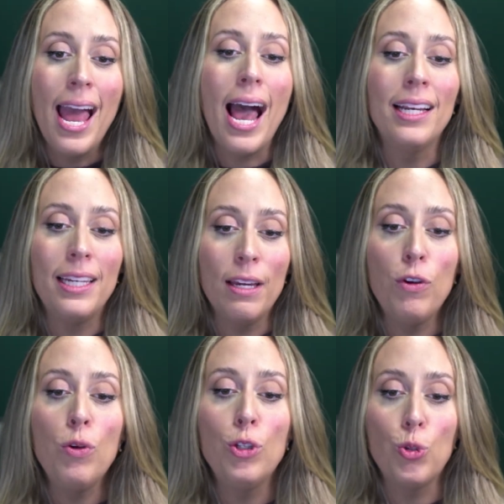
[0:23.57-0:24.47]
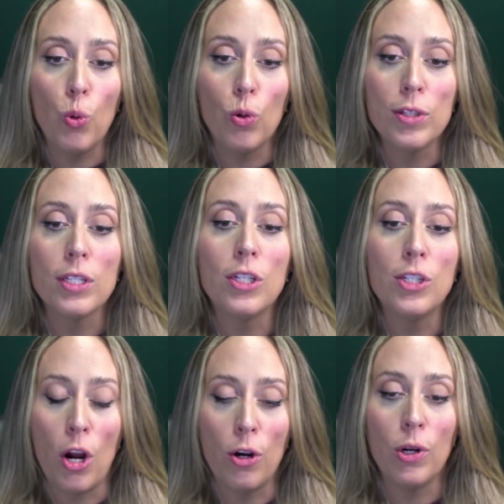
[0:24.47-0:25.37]
and give you the tools to
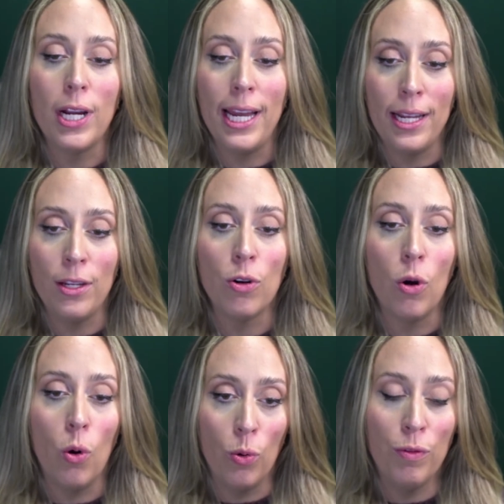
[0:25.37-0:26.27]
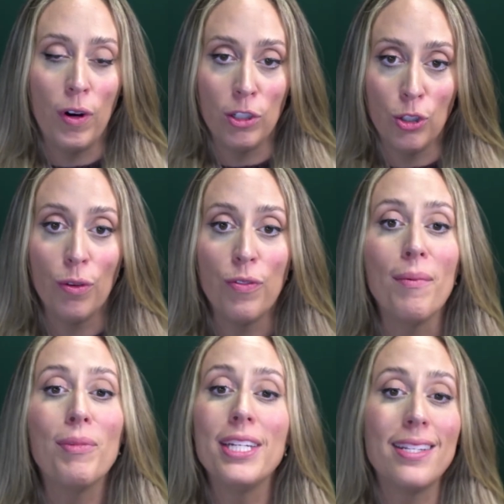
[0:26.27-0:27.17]
start creating your own functional
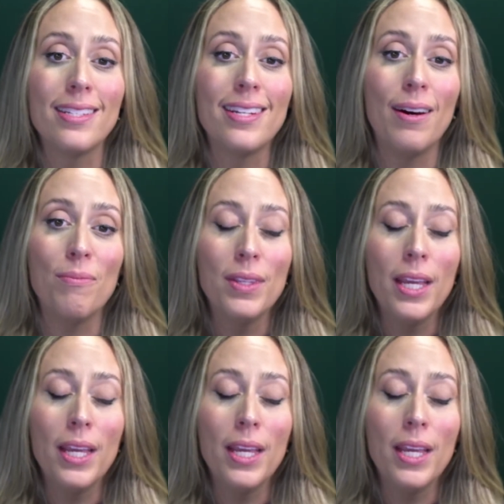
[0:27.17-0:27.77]
family system.